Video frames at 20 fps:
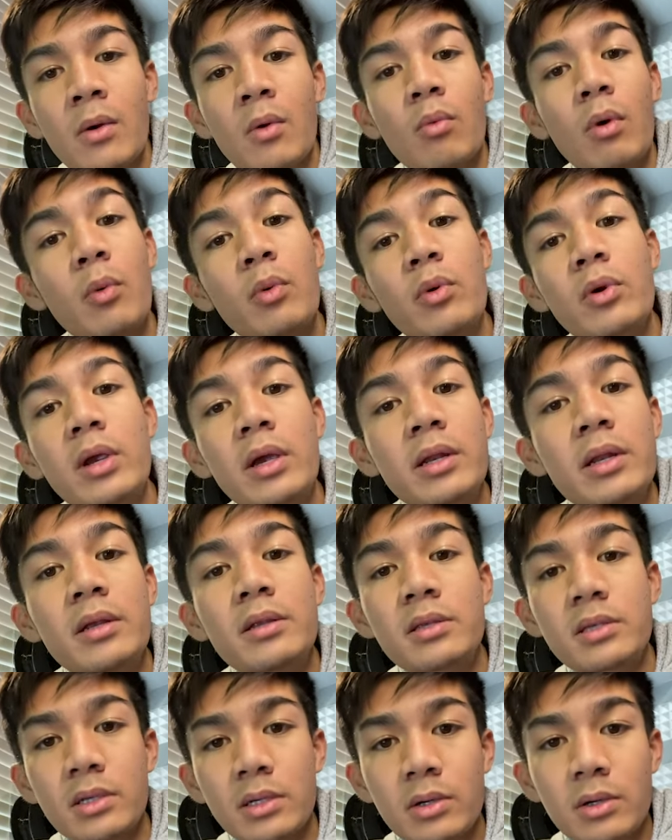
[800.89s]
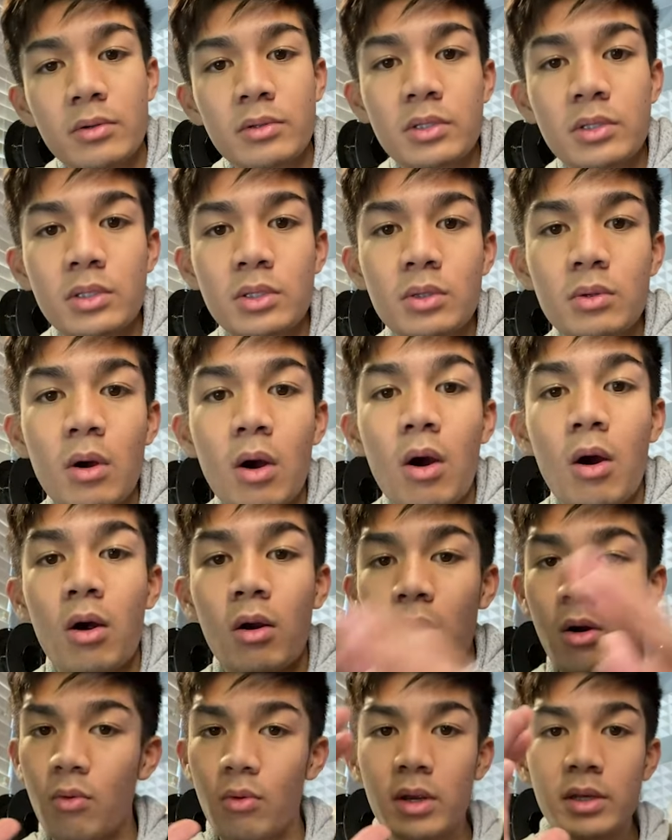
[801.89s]
What we're going to do to
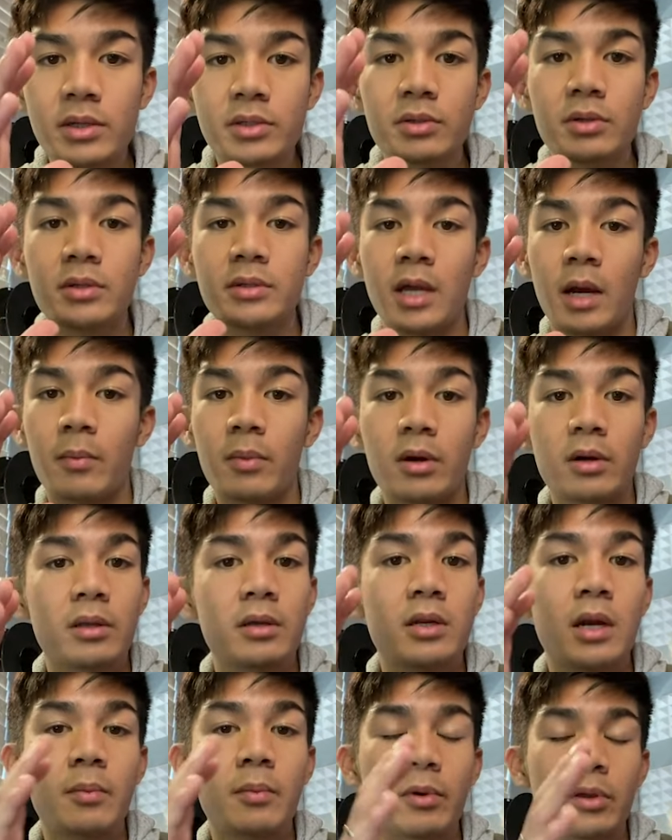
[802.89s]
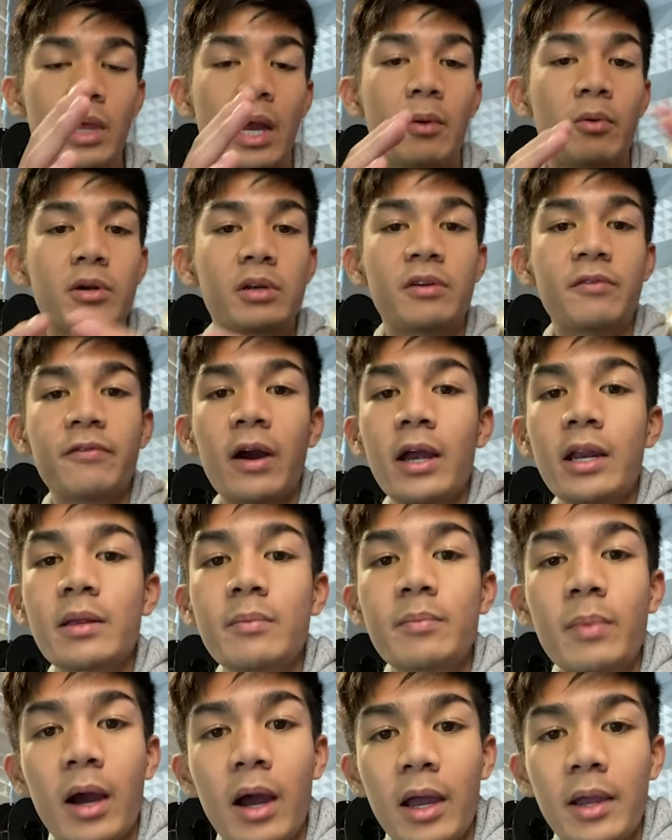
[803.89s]
our original number, the number that we're
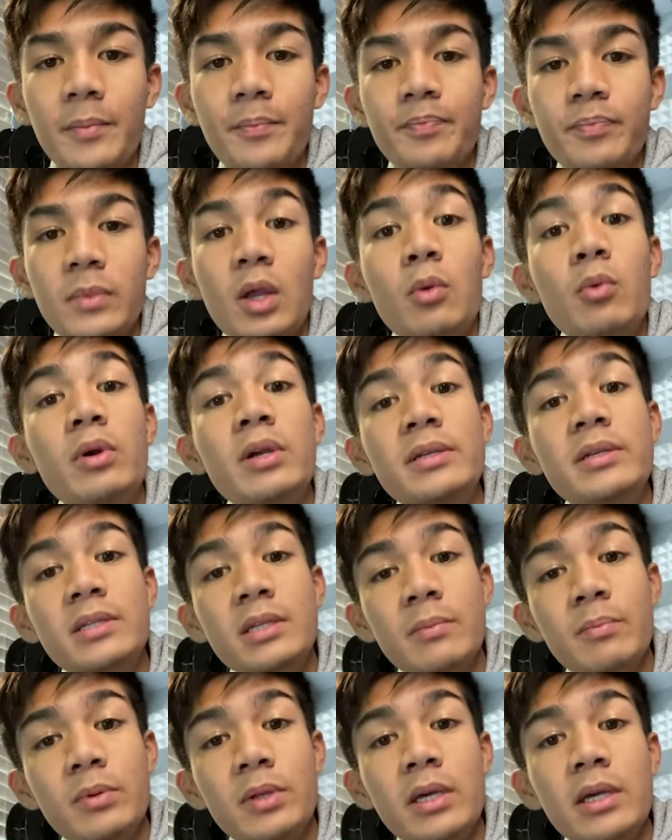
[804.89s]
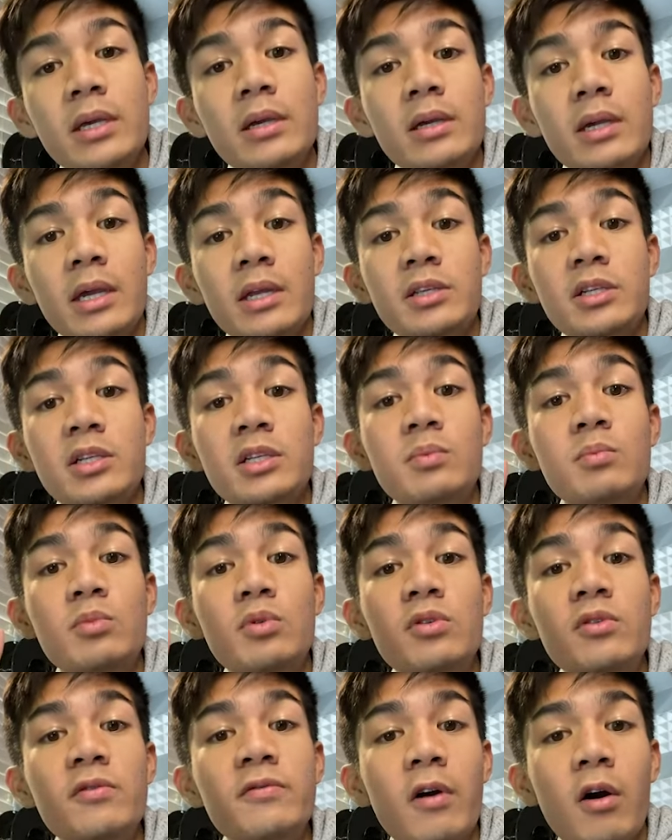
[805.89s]
dividing by, we simply can just
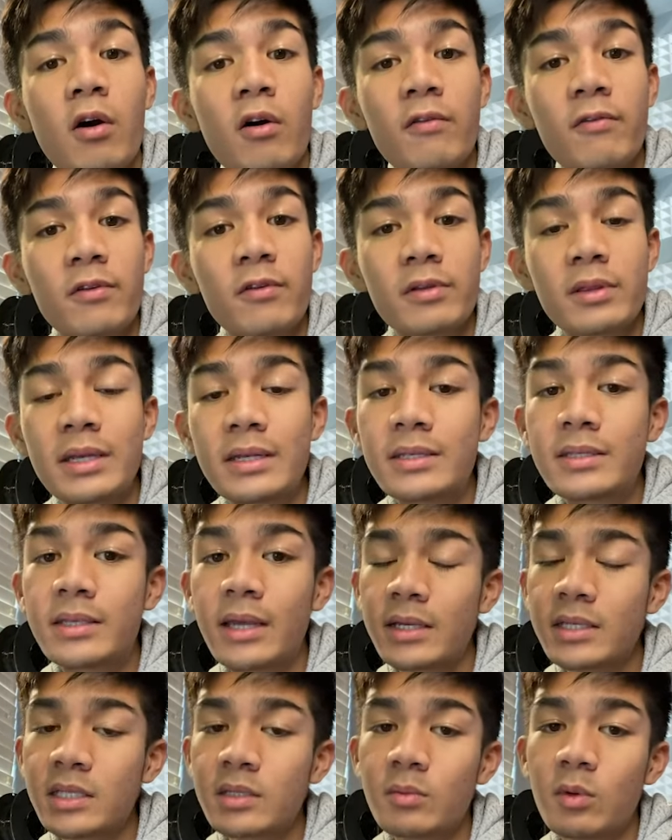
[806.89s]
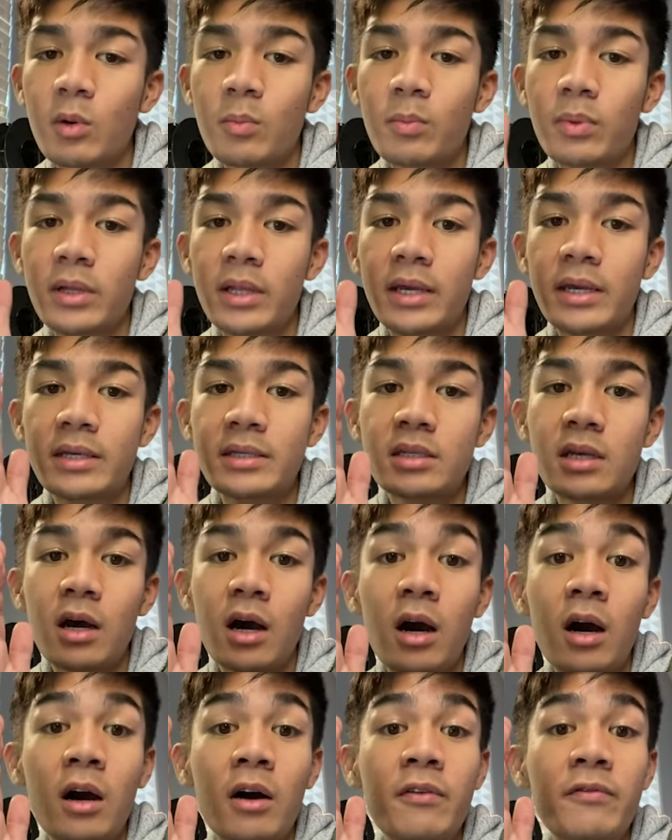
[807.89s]
move over the decimal place
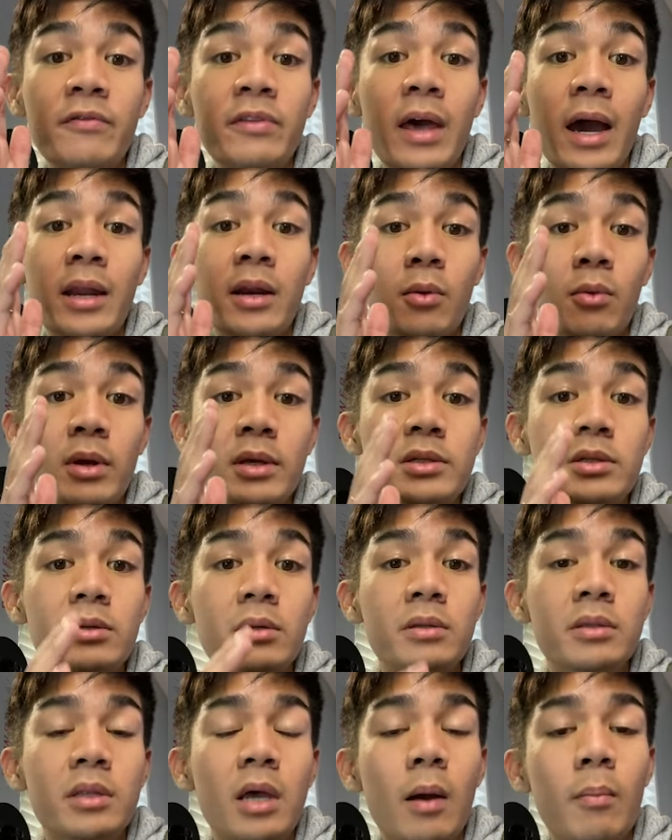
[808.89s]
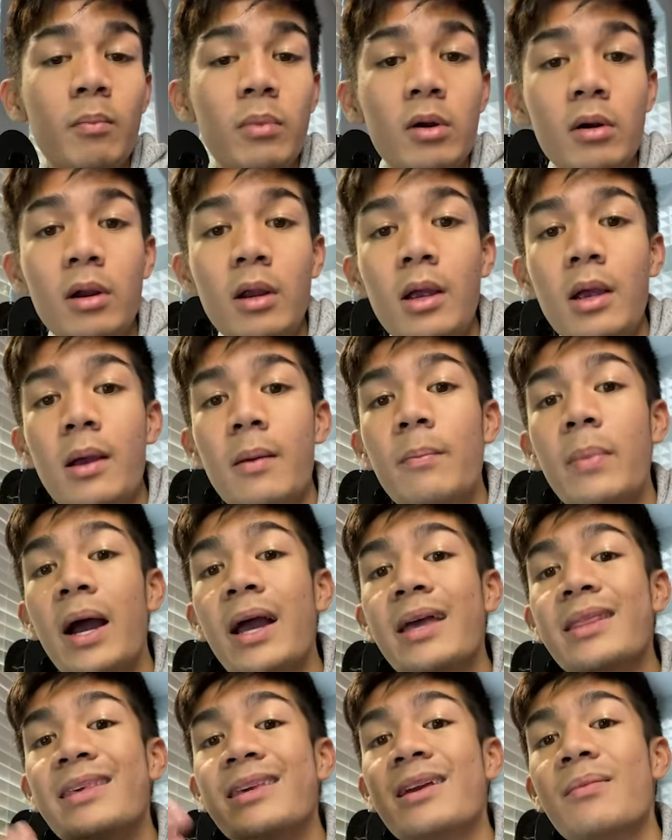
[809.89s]
of that original number
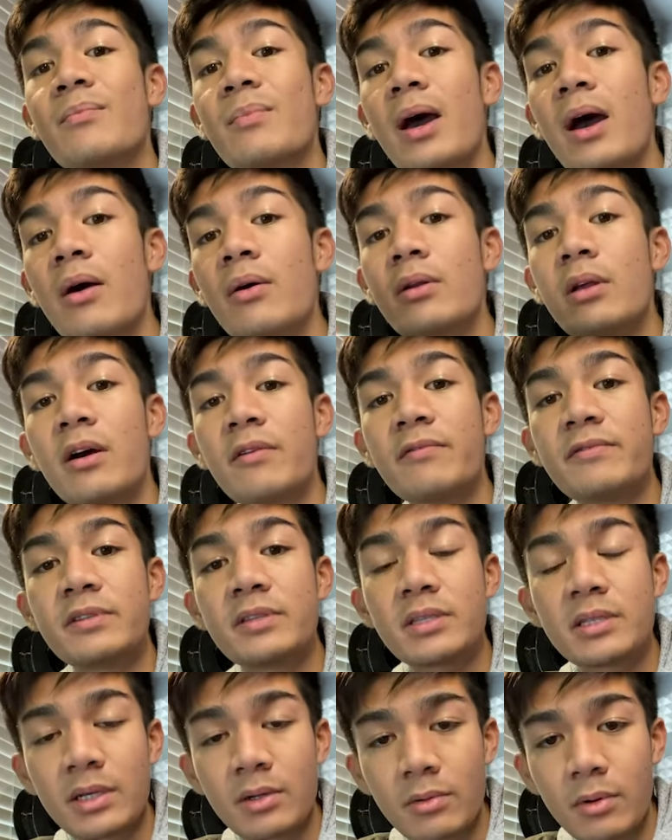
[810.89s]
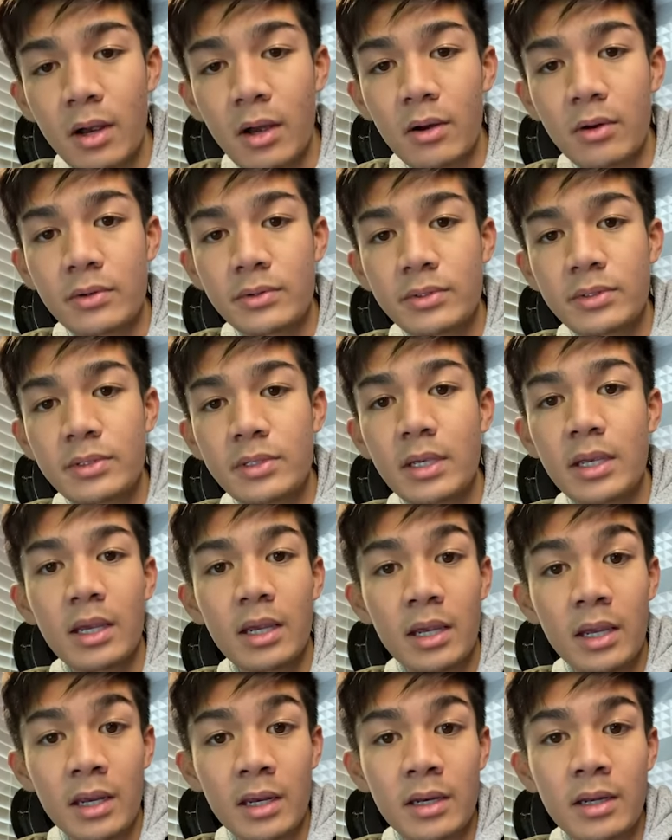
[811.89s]
by the amount of zeros
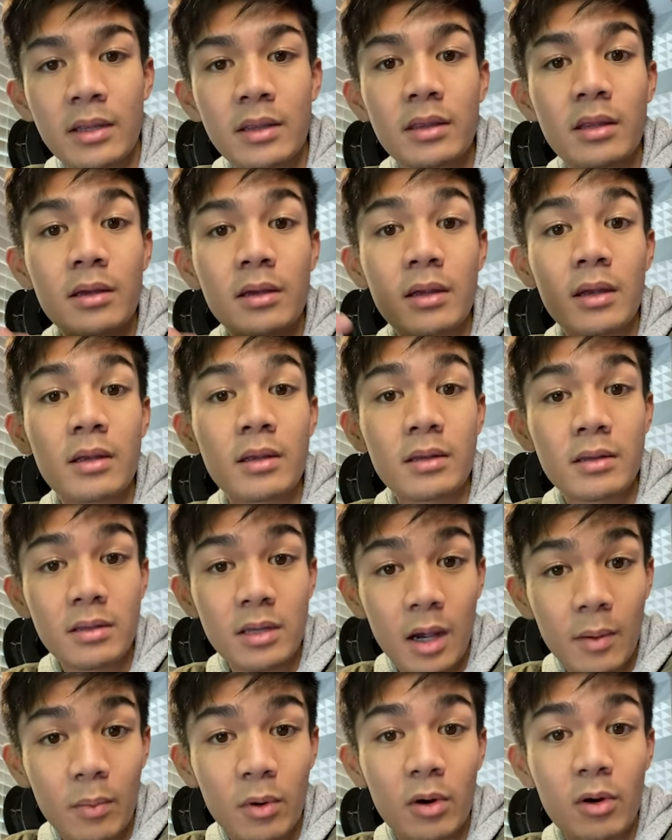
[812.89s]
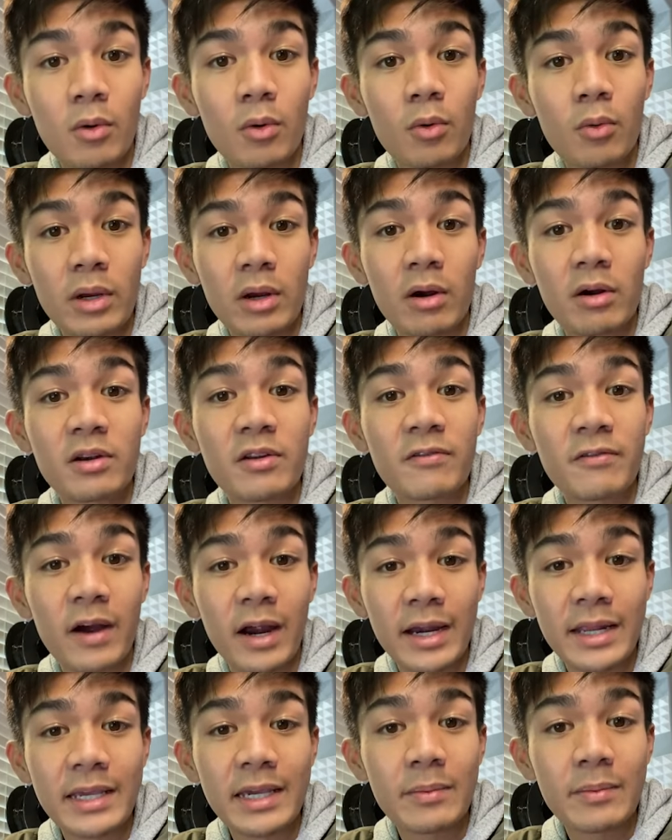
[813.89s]
in the number we are
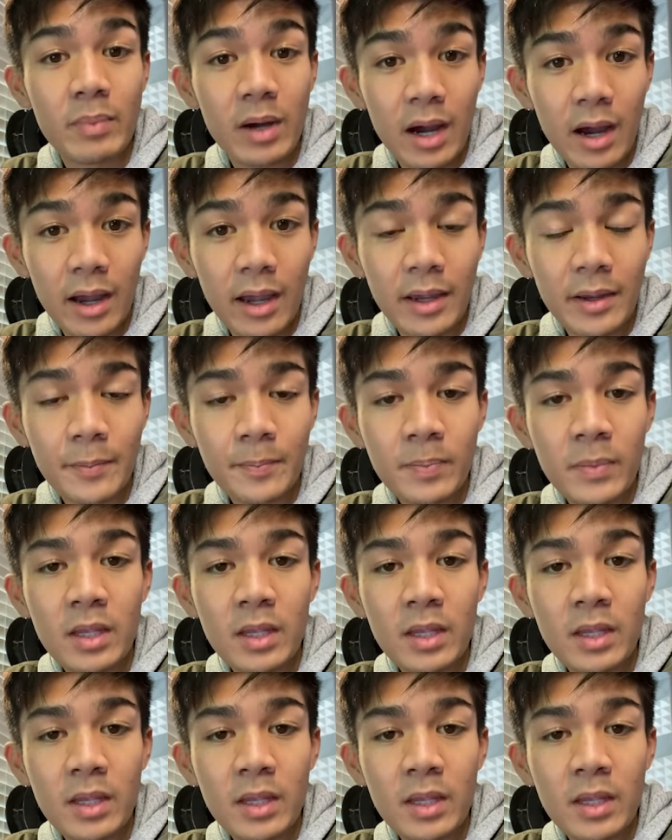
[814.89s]
dividing it by.